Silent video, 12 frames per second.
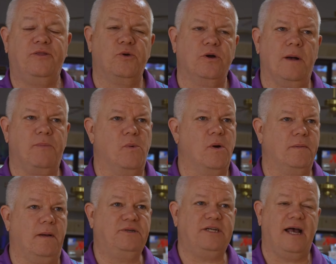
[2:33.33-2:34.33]
Threw a couple
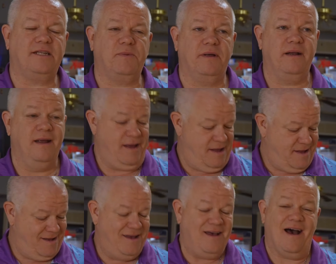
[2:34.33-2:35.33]
warm-up shots, but
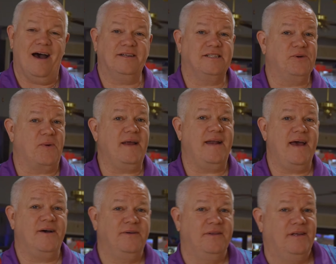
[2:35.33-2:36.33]
honestly, right
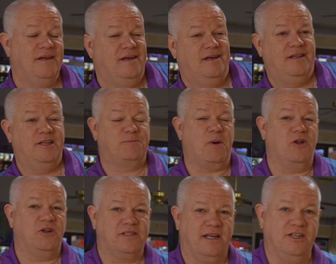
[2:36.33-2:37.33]
now, this ball
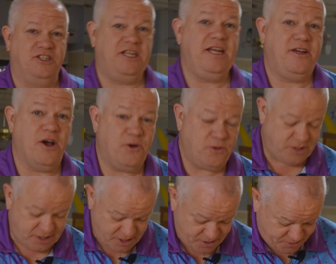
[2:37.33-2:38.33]
looks like a cheat code.
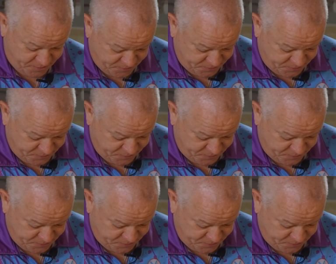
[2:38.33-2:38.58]
So